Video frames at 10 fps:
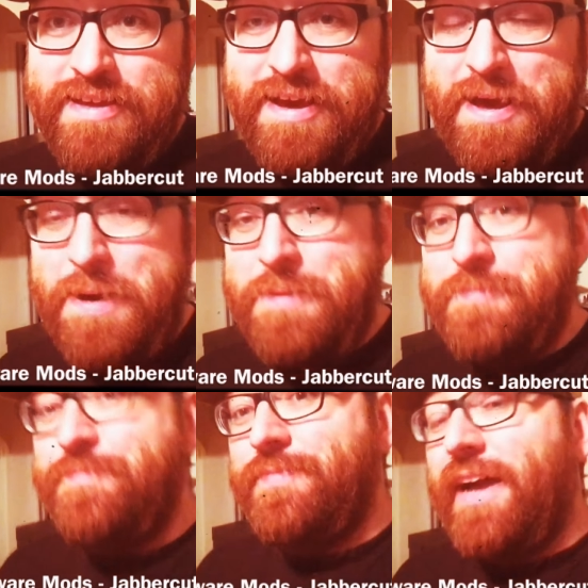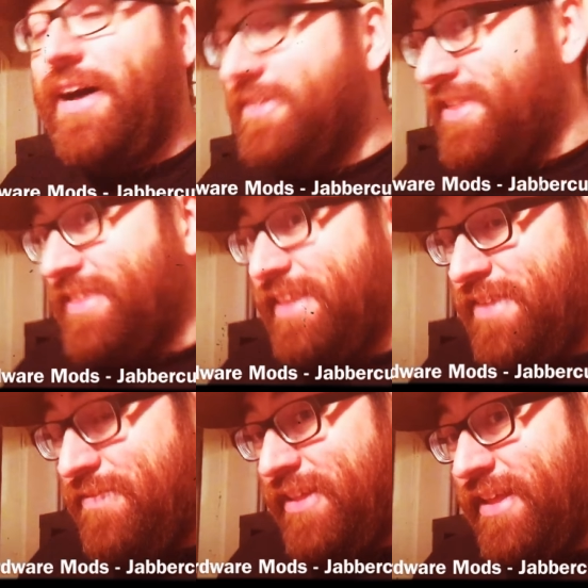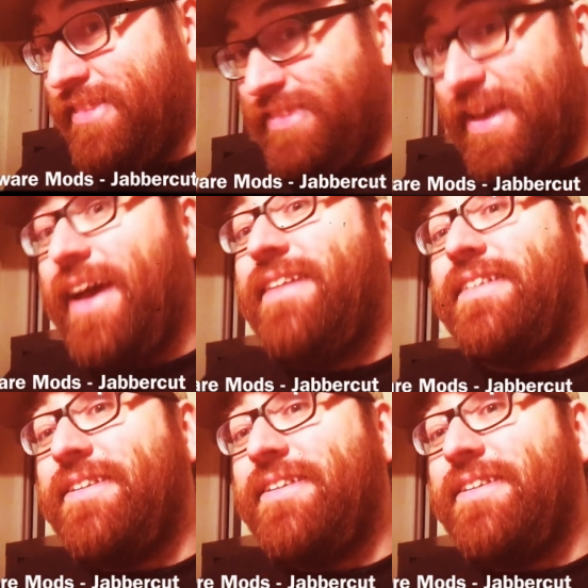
I'll just leave it at that,